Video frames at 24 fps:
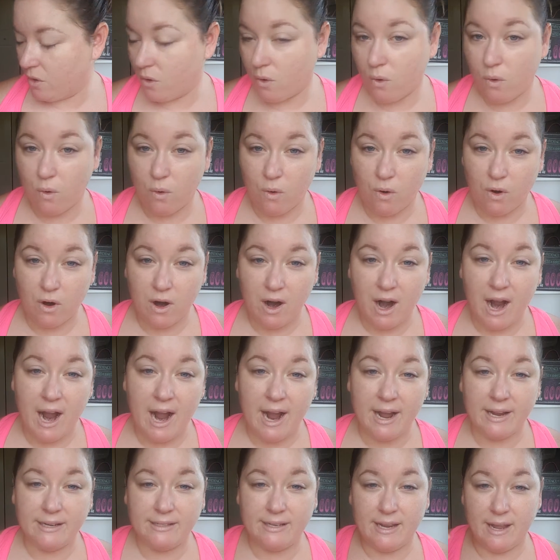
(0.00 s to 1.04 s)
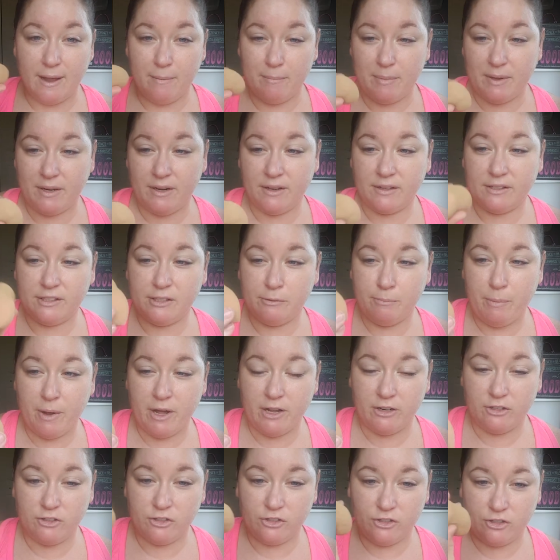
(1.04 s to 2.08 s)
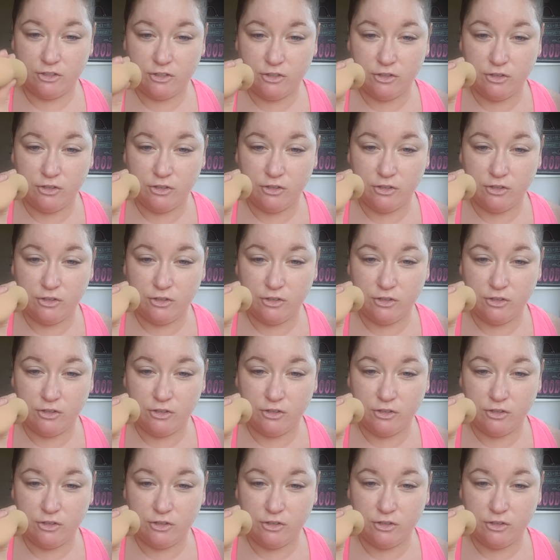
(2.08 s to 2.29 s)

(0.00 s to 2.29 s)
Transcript: or I dampen a sponge